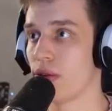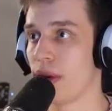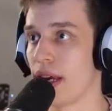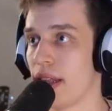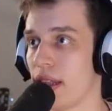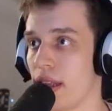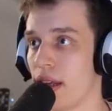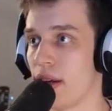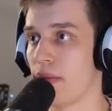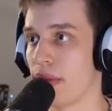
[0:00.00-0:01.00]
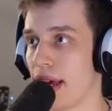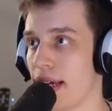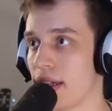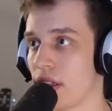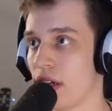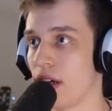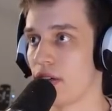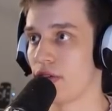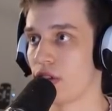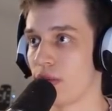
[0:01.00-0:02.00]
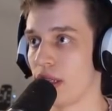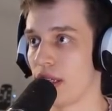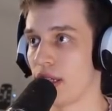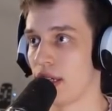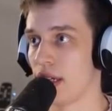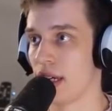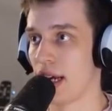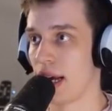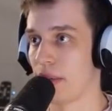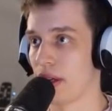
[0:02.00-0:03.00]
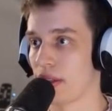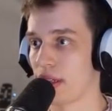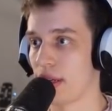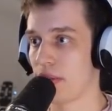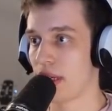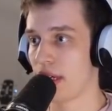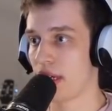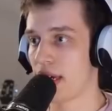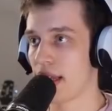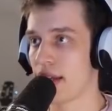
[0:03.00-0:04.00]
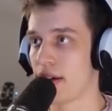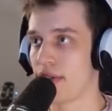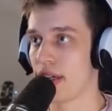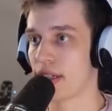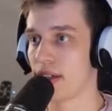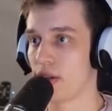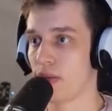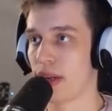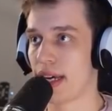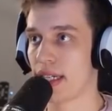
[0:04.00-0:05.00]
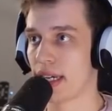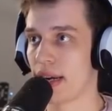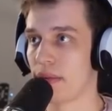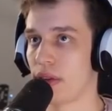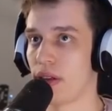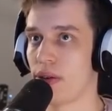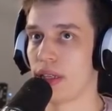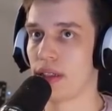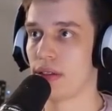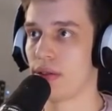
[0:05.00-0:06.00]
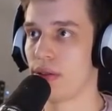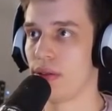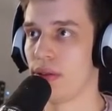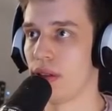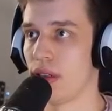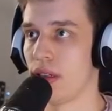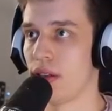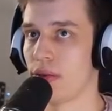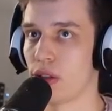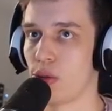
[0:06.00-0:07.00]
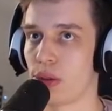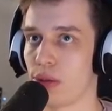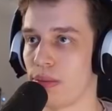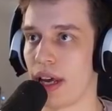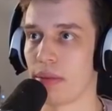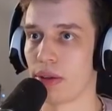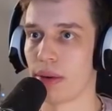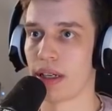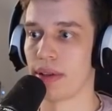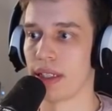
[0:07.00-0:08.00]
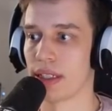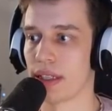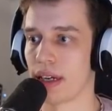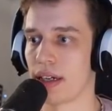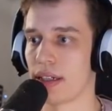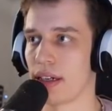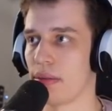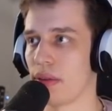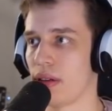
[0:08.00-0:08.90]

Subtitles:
Man. Play a song for me. I'm not sleepy and there is no place I'm going to. We're super supply block, by the way, this entire time.